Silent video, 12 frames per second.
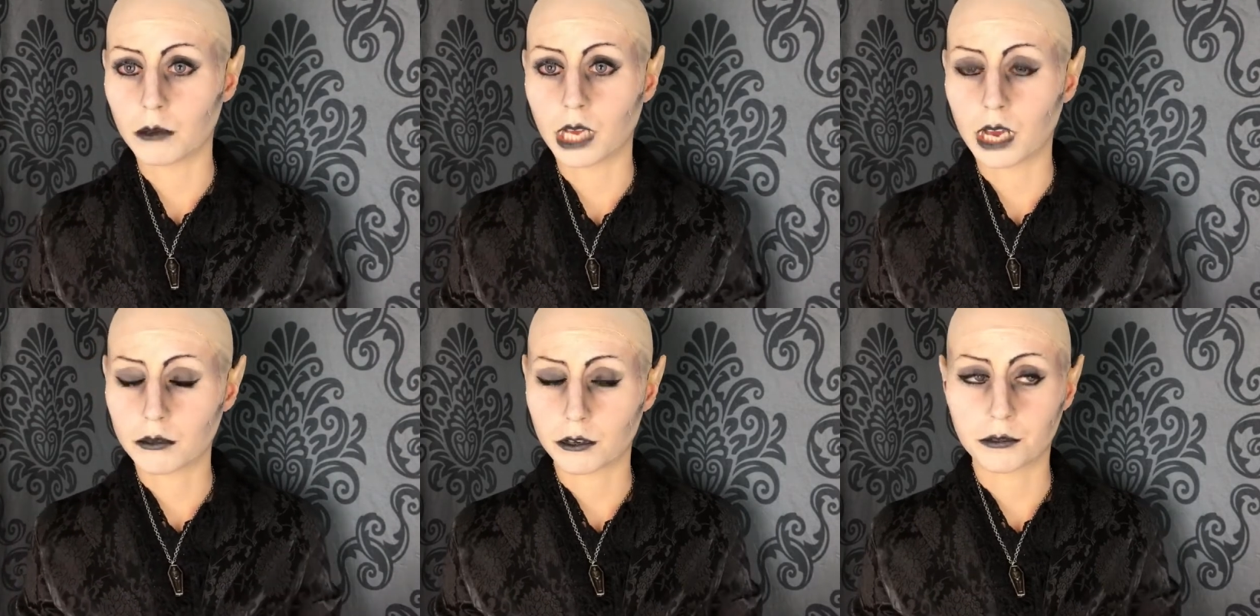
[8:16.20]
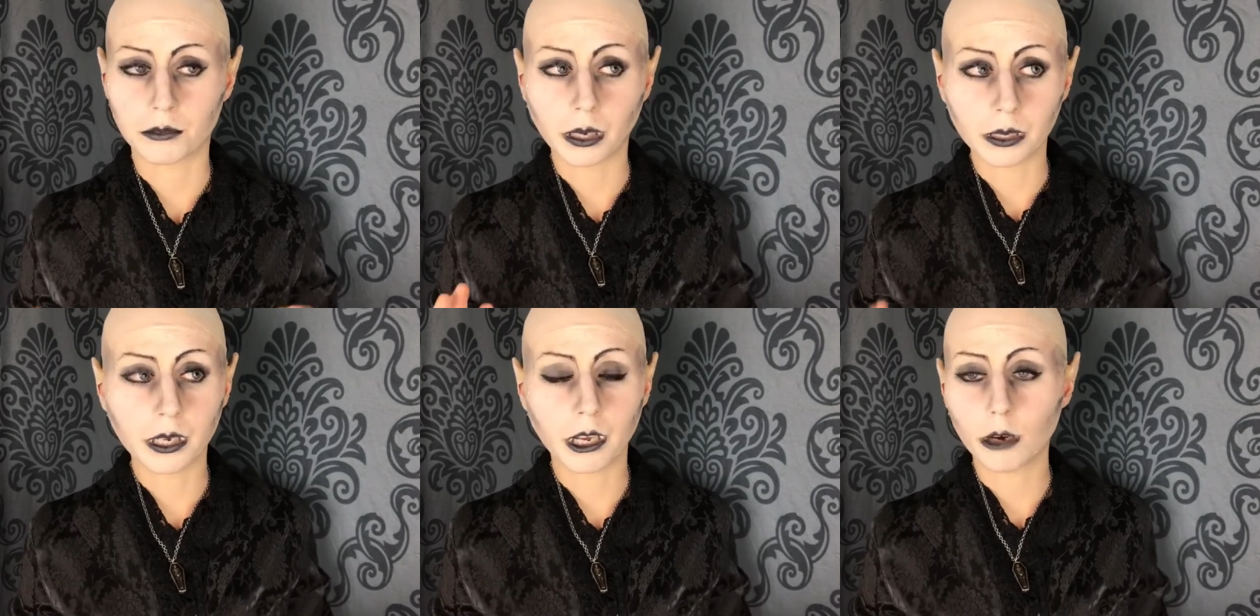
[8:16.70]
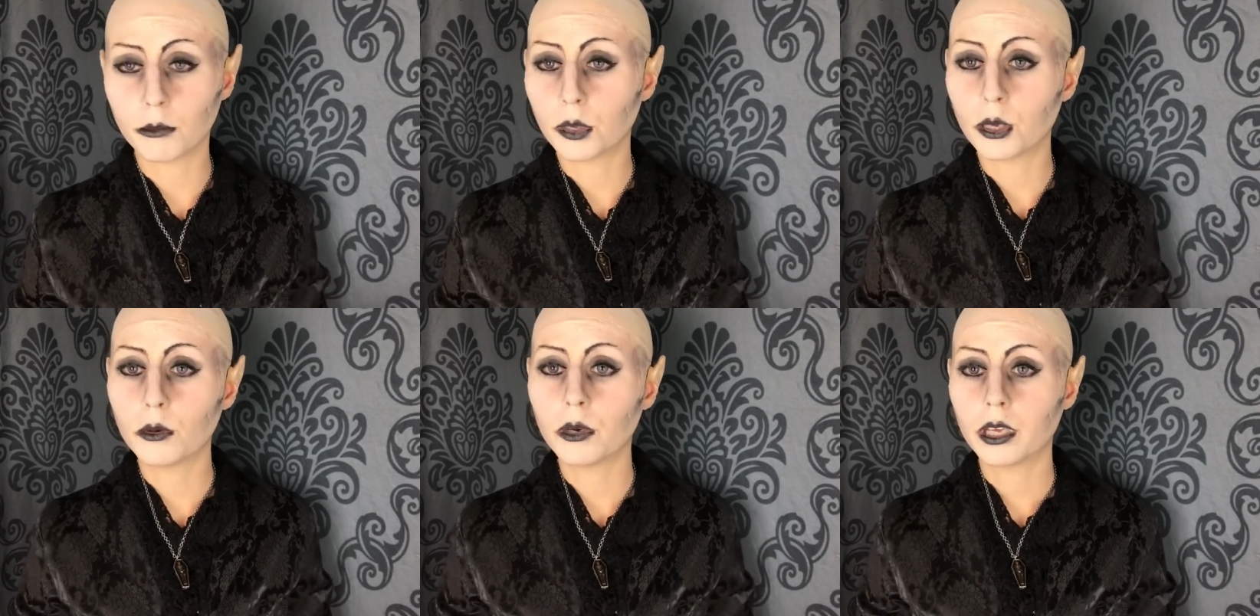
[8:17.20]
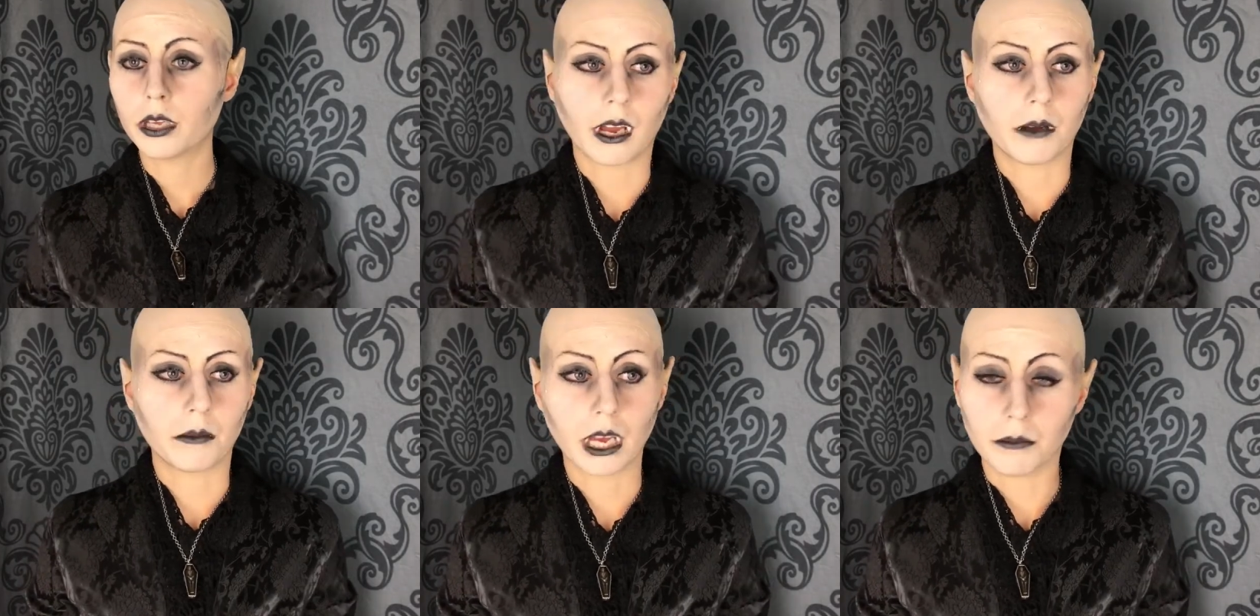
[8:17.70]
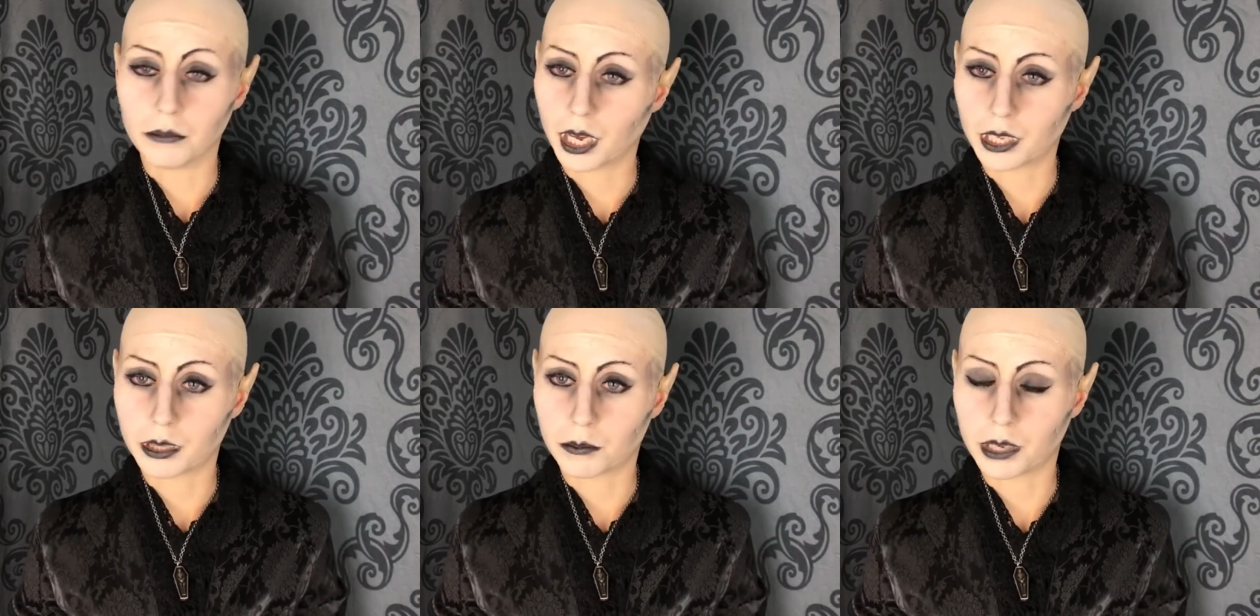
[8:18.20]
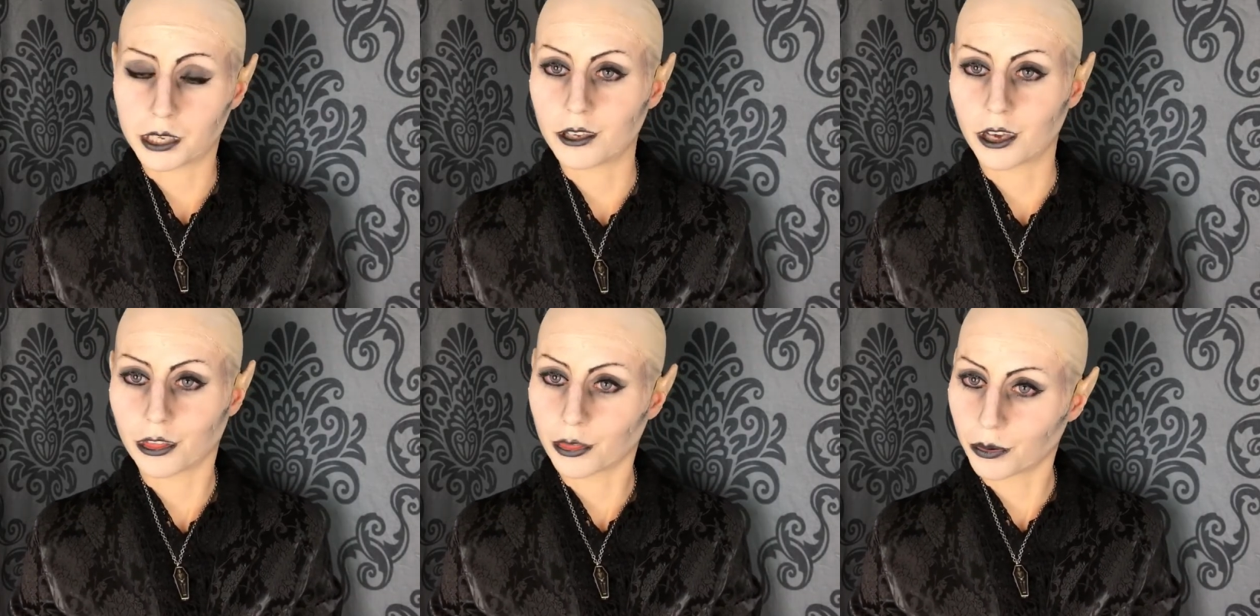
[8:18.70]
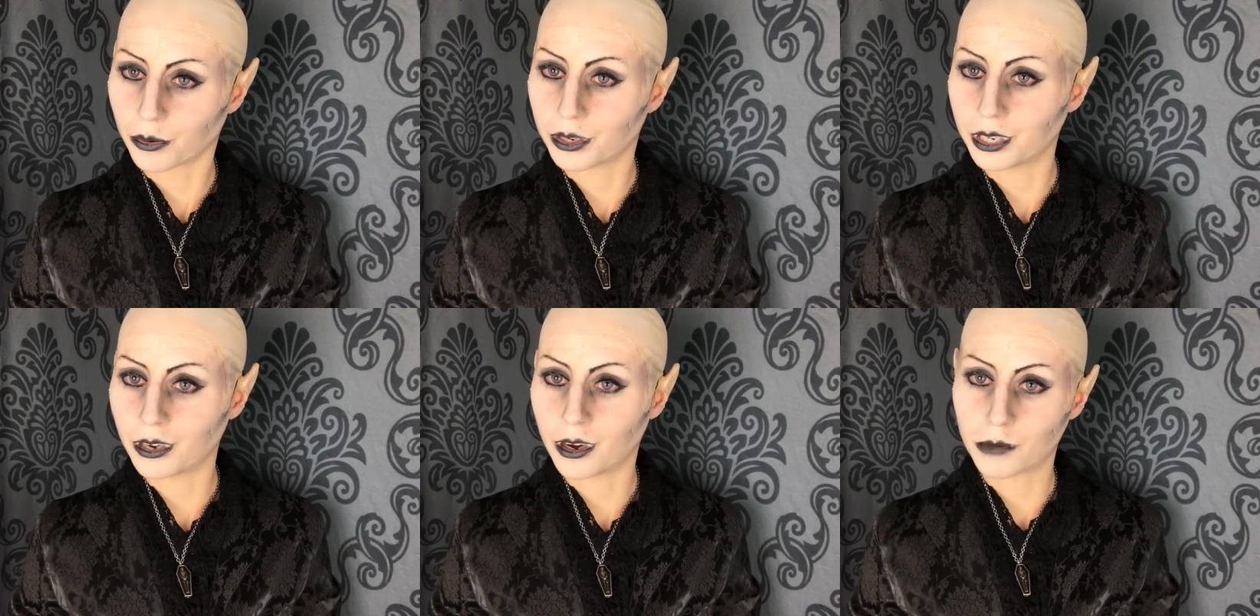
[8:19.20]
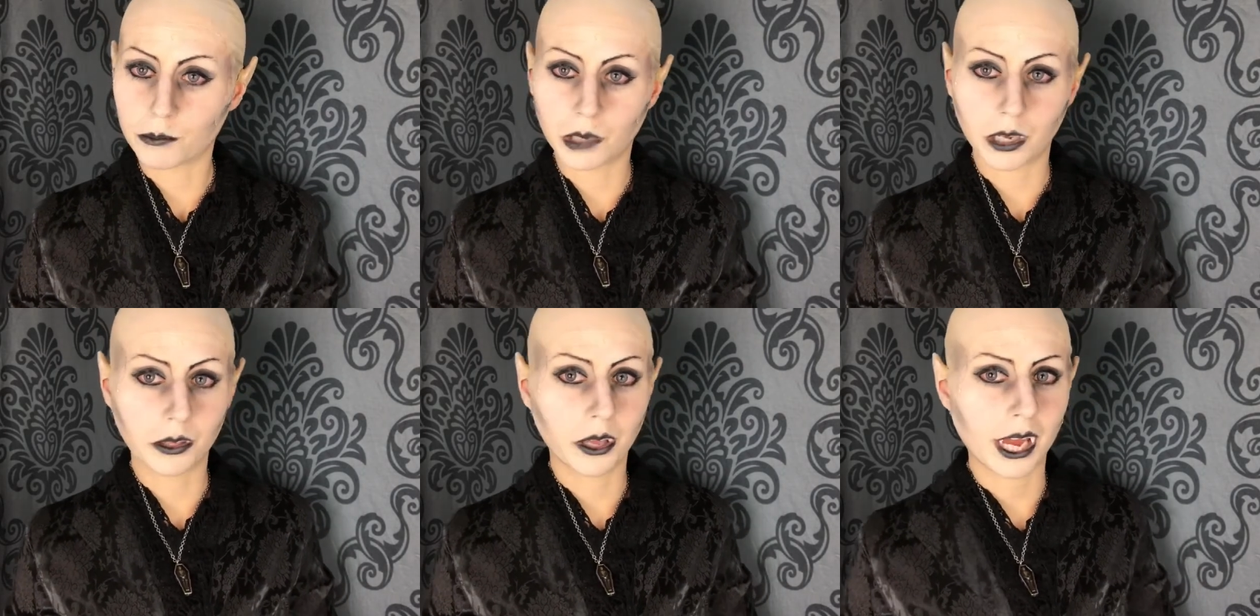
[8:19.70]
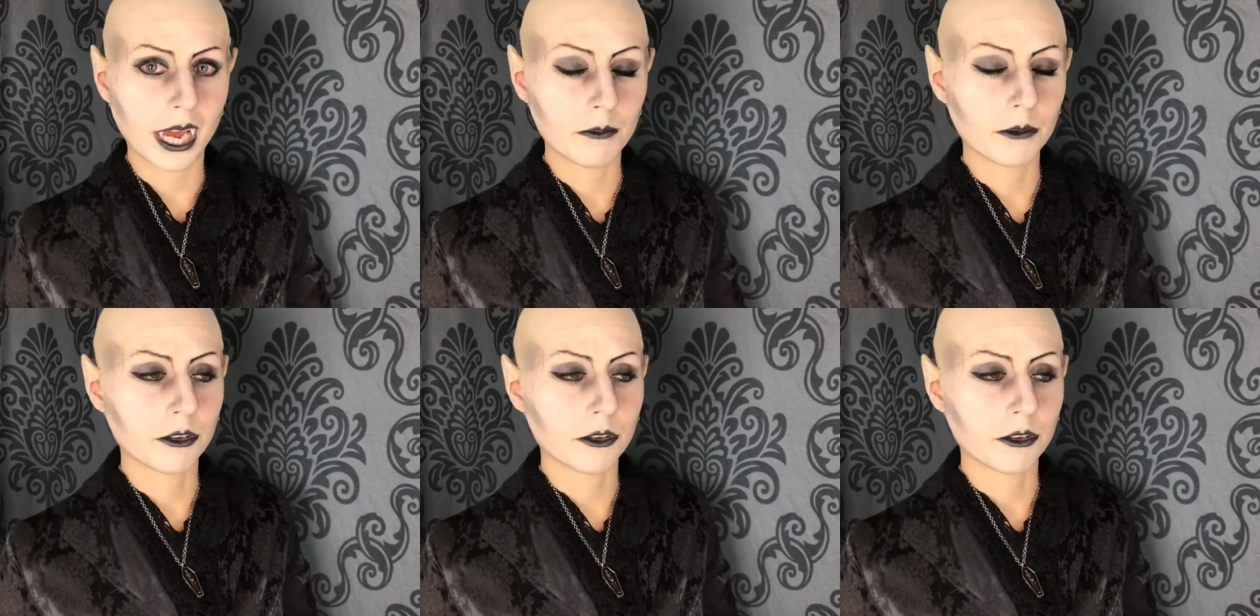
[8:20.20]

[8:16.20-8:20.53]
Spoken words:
Have a friend help you. I am not the best authority on bald caps,